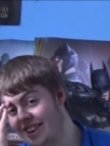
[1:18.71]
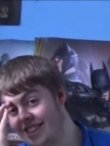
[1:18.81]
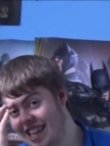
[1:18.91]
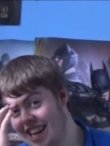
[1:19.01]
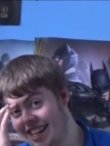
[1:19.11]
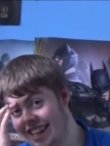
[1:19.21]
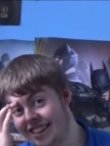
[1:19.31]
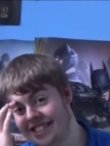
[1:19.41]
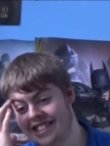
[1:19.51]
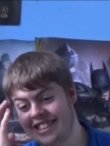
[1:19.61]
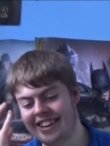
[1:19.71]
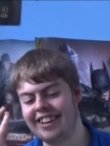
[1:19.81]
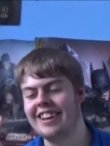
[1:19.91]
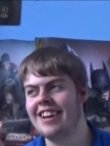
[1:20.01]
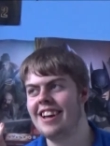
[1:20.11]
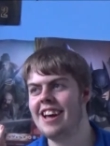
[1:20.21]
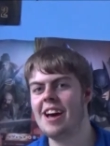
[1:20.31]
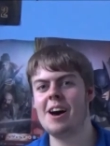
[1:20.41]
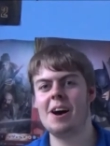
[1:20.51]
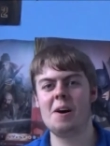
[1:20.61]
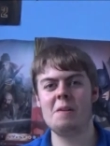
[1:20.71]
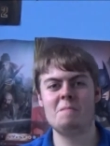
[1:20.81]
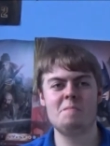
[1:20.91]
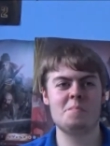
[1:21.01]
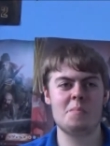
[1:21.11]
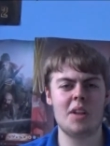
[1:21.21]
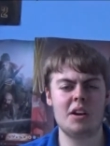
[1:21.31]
entertaining actually. Um,